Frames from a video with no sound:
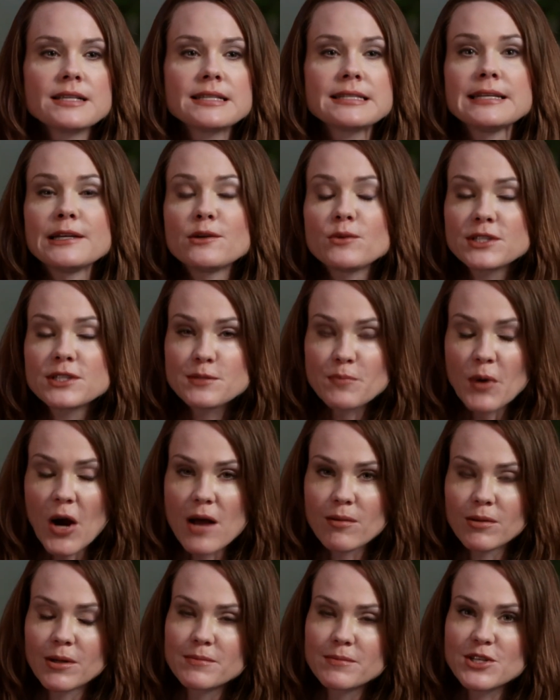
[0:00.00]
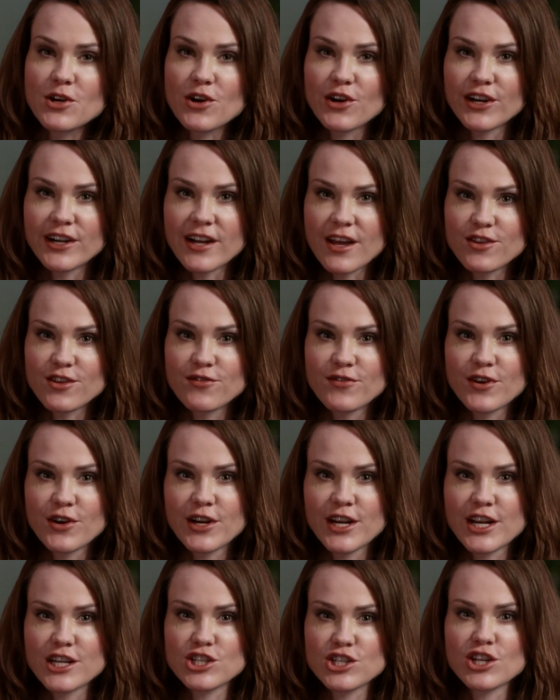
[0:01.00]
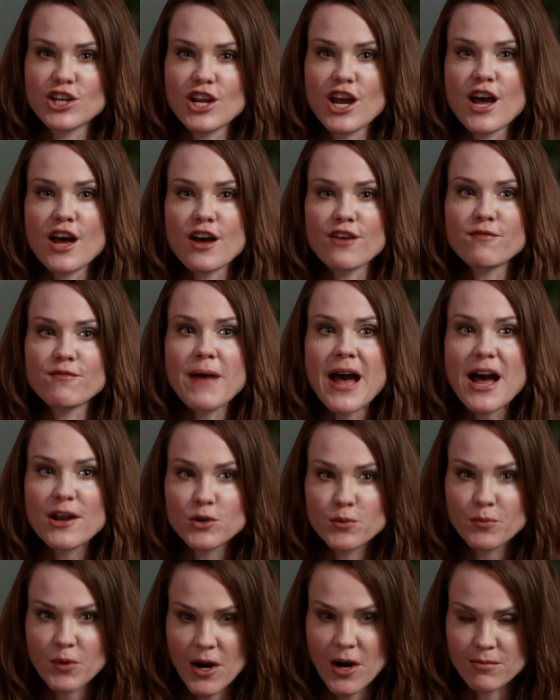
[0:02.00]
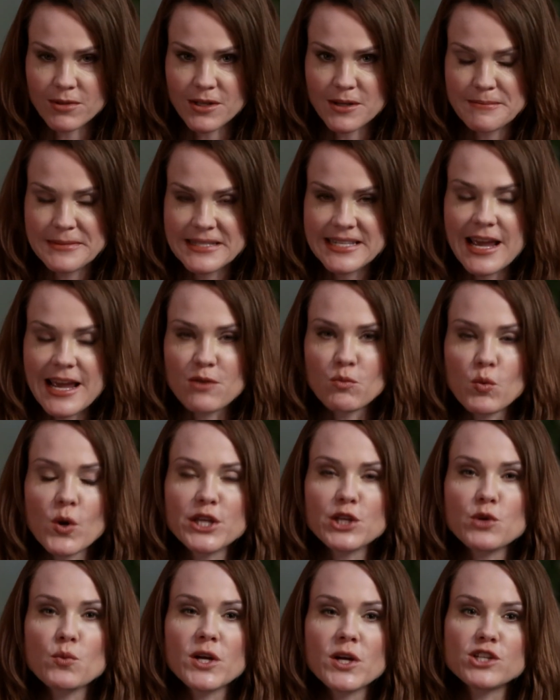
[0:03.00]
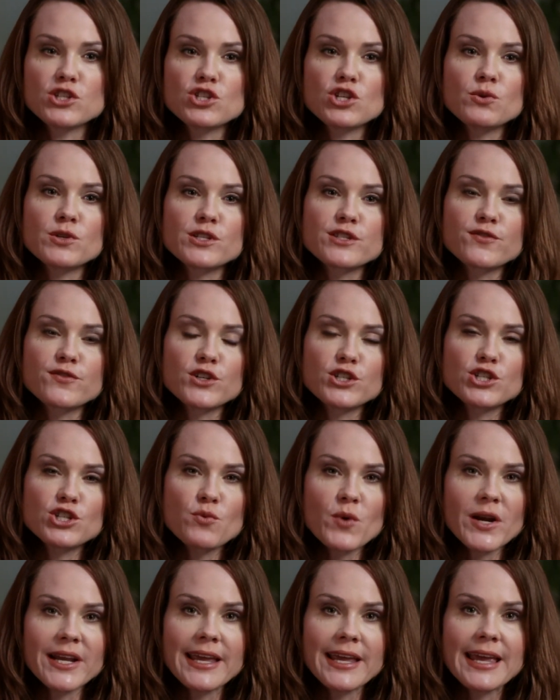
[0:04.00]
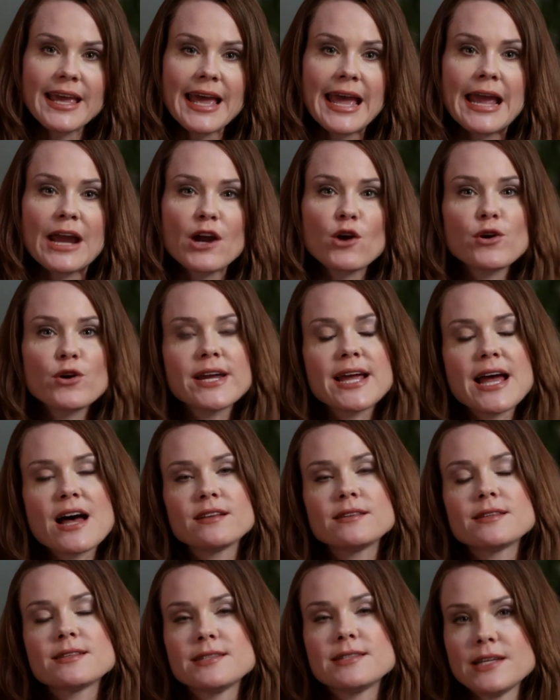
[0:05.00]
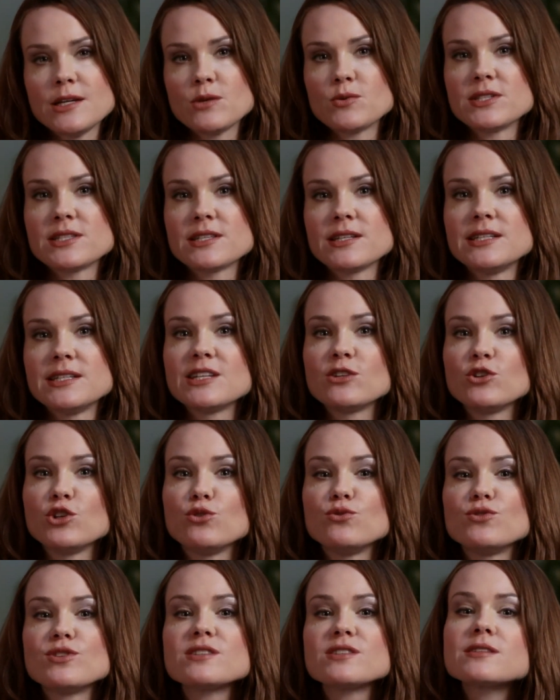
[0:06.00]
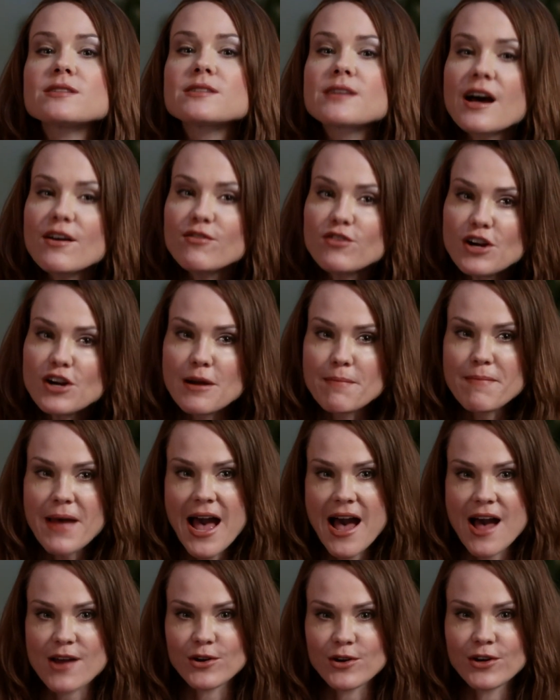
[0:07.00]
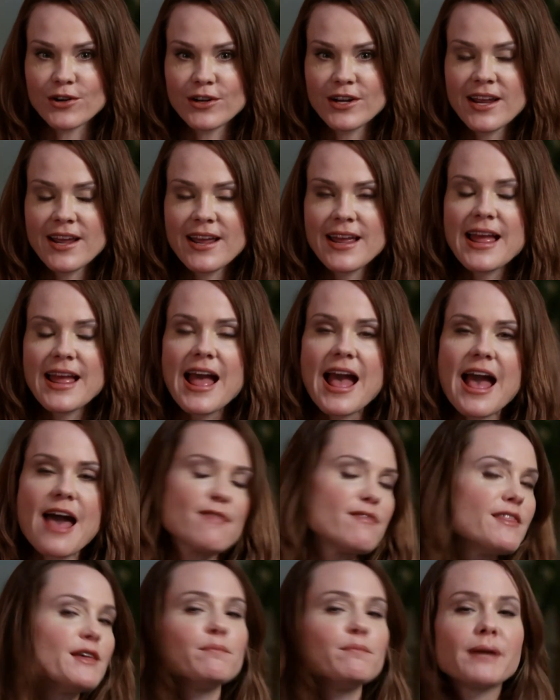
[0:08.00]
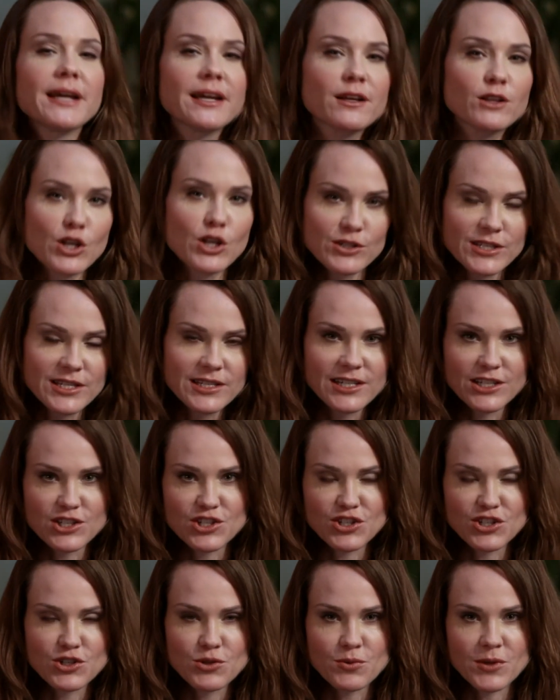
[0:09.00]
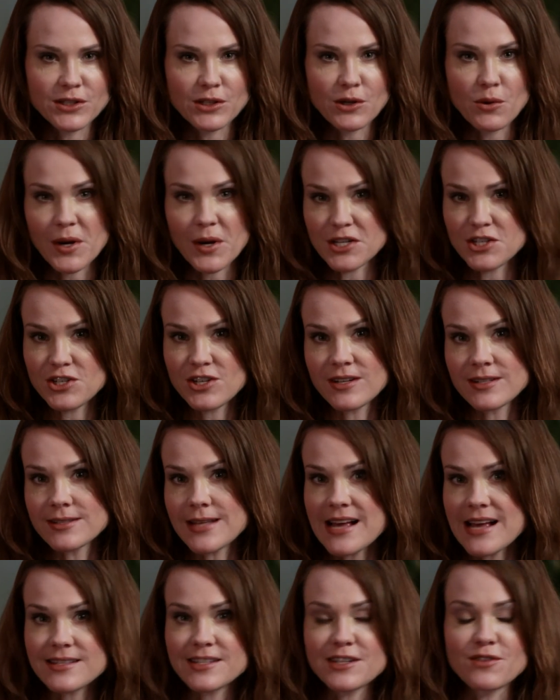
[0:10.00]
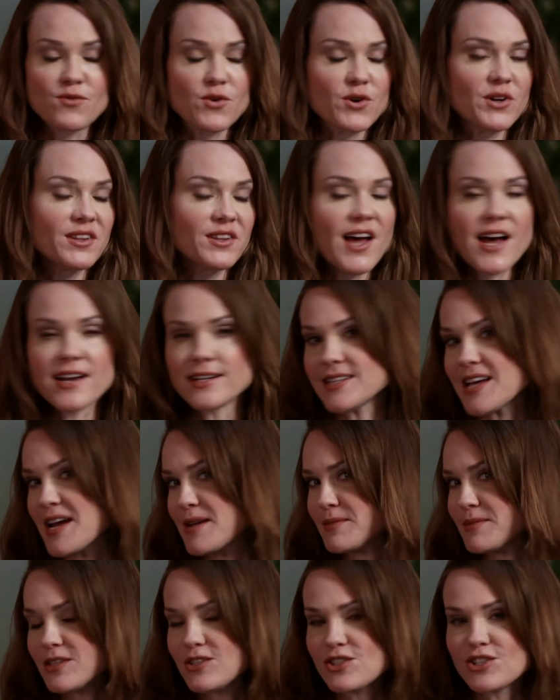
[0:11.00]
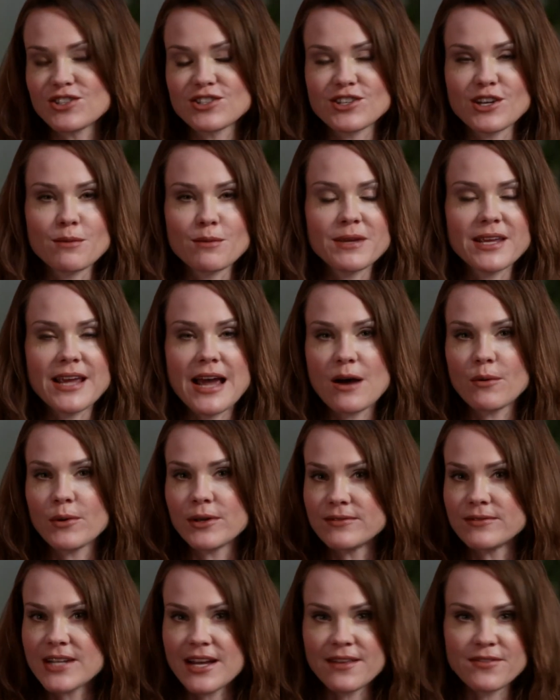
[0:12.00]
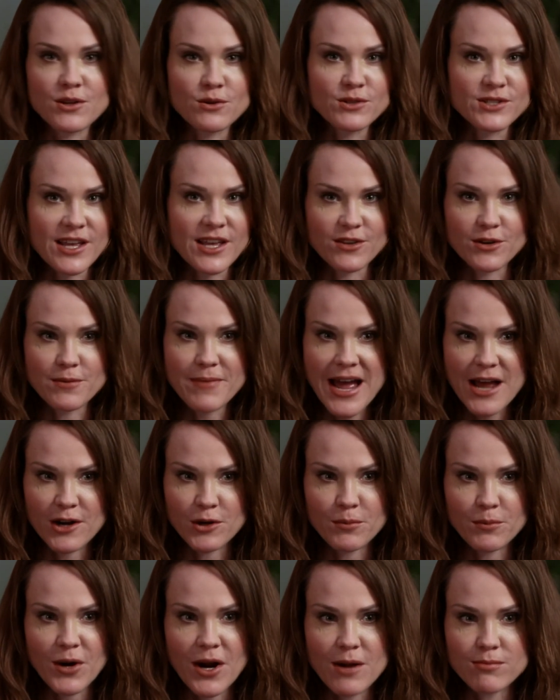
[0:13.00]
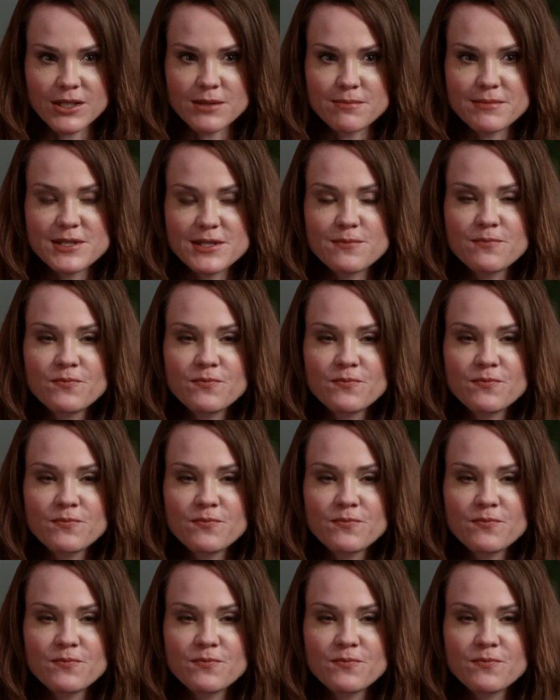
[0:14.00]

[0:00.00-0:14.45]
Sequence problems are another variation of pattern problems, and what you want to do is first you want to carry out the sequence until you discover a pattern and then pay close attention to what the question is asking for. A lot of times it's just going to be how we've done those other pattern problems.